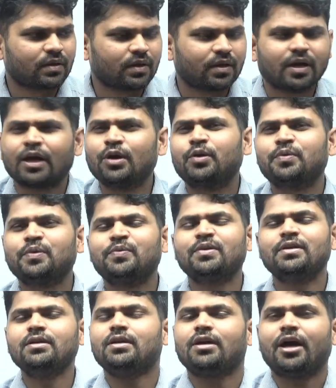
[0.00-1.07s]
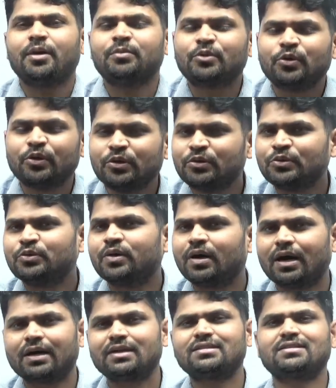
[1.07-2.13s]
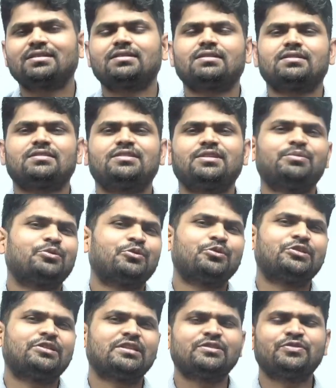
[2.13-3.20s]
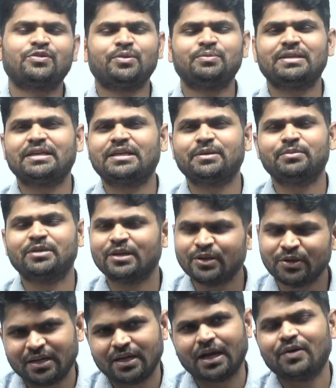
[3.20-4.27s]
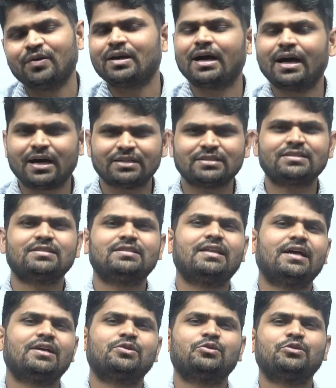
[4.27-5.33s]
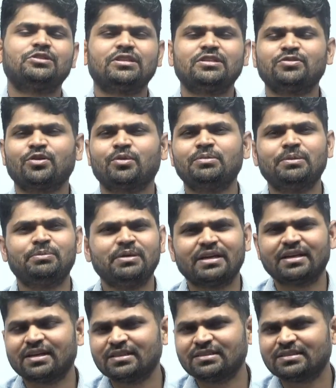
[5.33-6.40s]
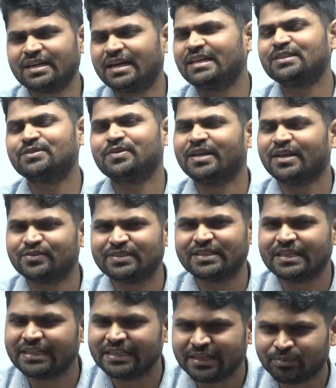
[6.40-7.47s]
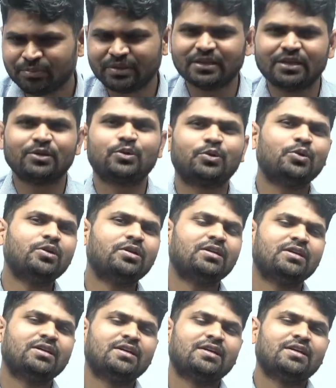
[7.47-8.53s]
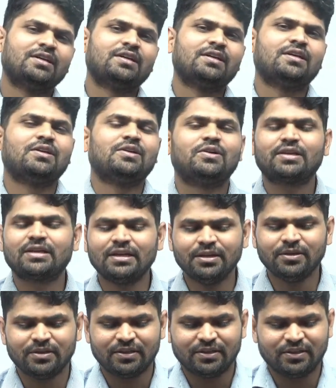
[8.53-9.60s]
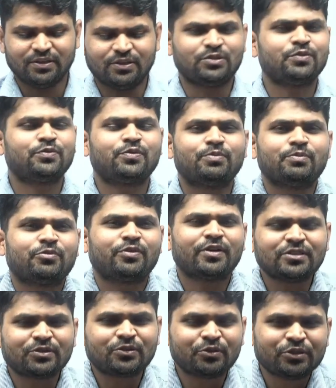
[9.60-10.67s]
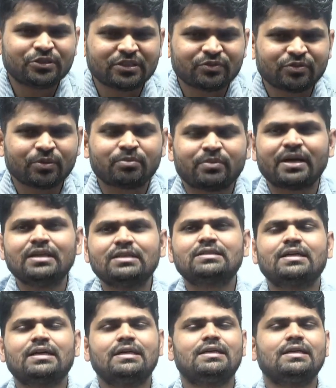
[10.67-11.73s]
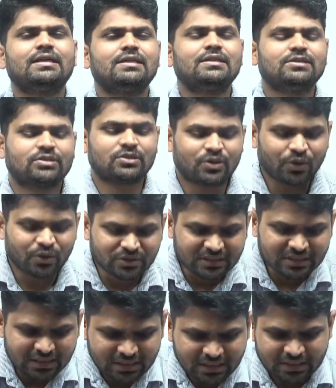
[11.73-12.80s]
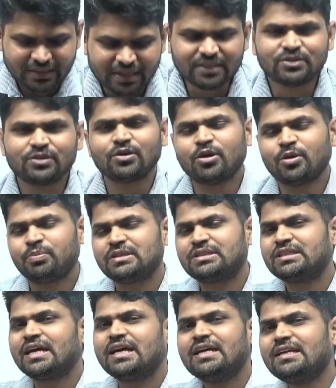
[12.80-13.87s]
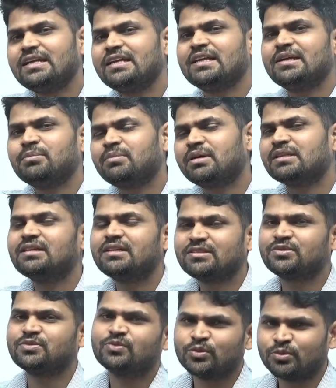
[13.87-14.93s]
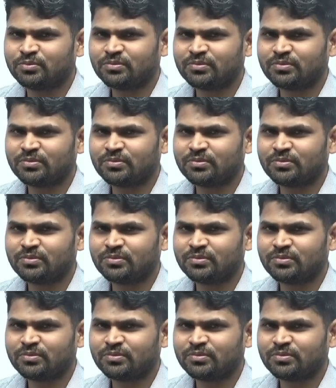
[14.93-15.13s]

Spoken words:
Hello everyone, I am going to ask some questions from the criminal law. I will ask that questions from the BNS as well as the Indian Penal Code. Okay. So first question from my side is causing death of a child in a mother's womb.